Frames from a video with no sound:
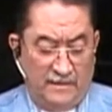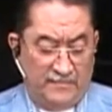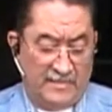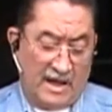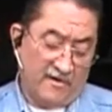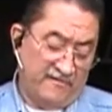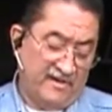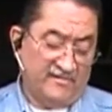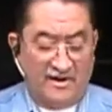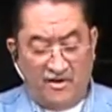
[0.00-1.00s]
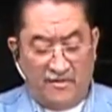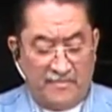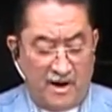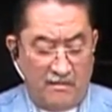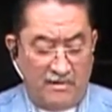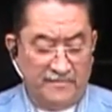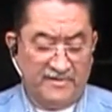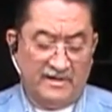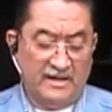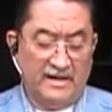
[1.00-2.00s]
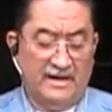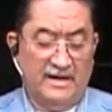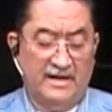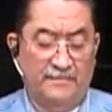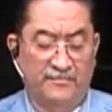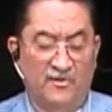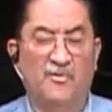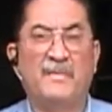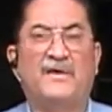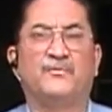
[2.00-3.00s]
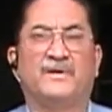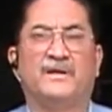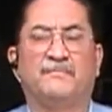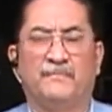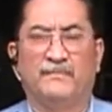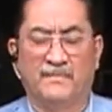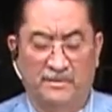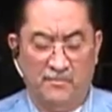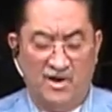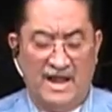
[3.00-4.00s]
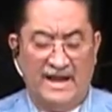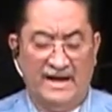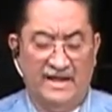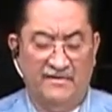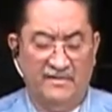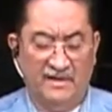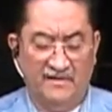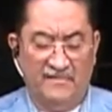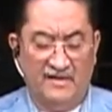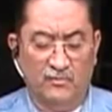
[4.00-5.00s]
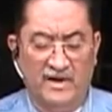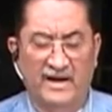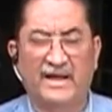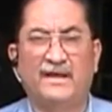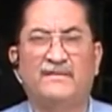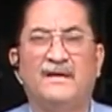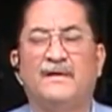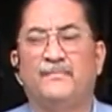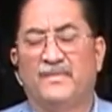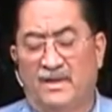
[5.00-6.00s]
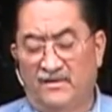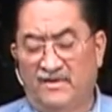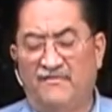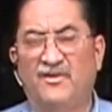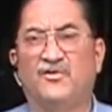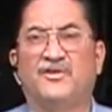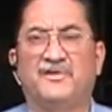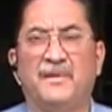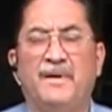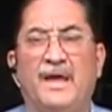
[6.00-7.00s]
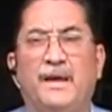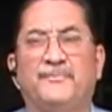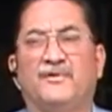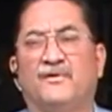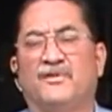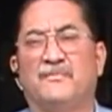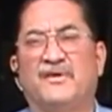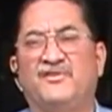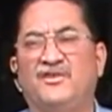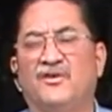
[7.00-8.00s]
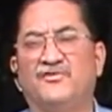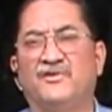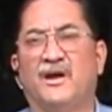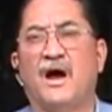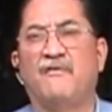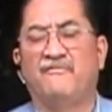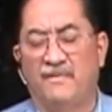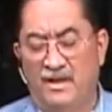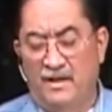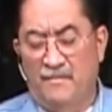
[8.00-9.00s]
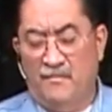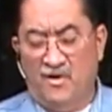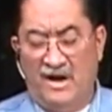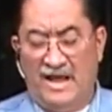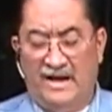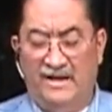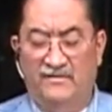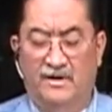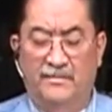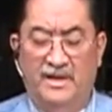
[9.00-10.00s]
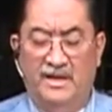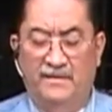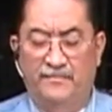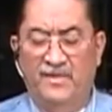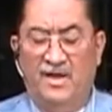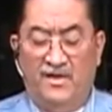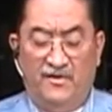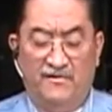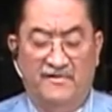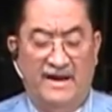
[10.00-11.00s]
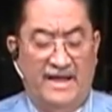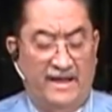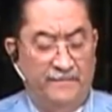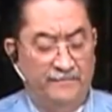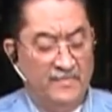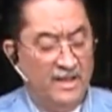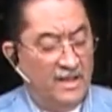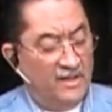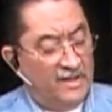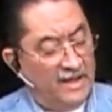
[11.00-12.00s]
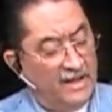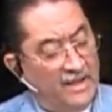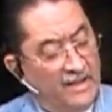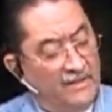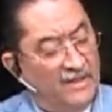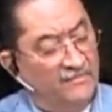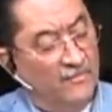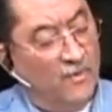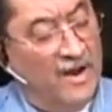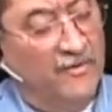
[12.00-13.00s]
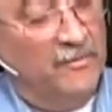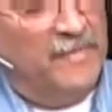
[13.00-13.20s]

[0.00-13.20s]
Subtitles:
Now if it is another problem, and then don't mess with it. But more likely, if that's what it is, it's giving you the 3 beeps or the machine don't shut off, more likely it's going to be your relay. And that's the one on the